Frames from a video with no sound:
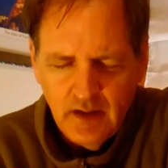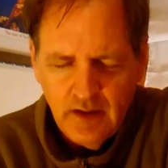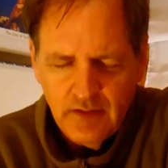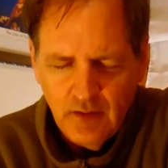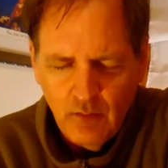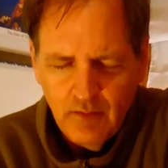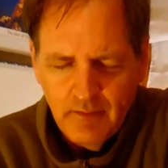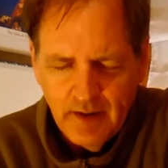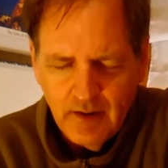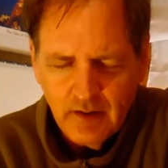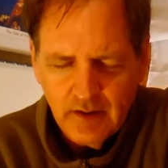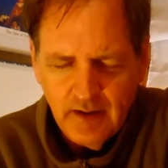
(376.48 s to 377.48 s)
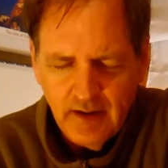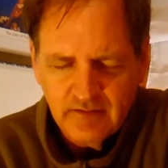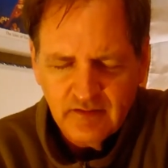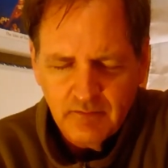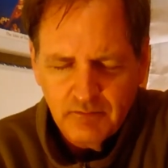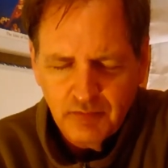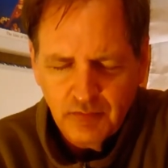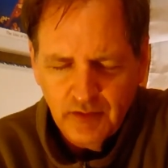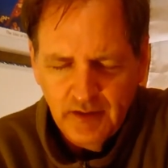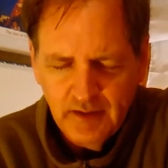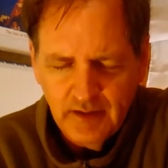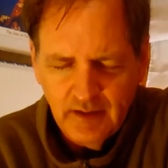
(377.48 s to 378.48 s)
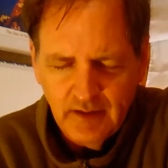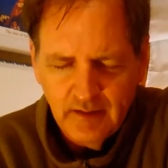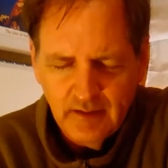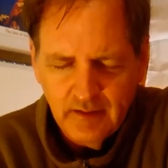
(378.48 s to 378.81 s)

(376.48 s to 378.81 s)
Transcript: And though America has completely,